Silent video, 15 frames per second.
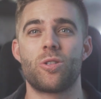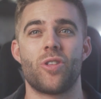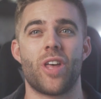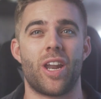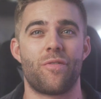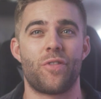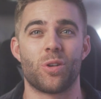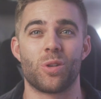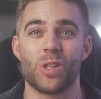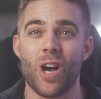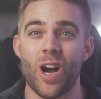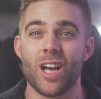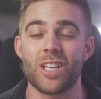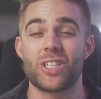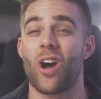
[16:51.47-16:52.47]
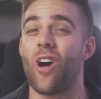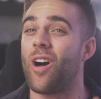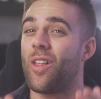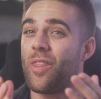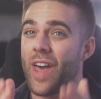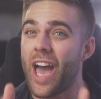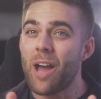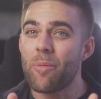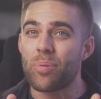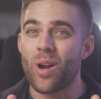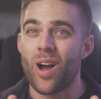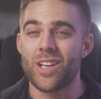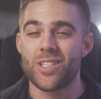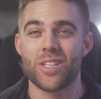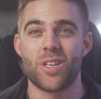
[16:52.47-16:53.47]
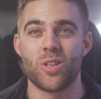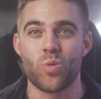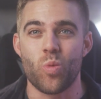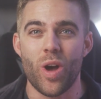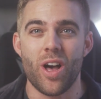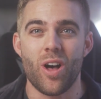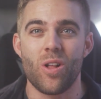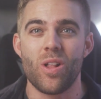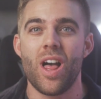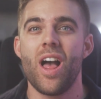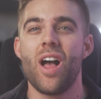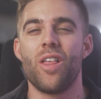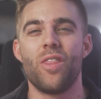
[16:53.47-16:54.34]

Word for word: so that if you're lost on that process as well,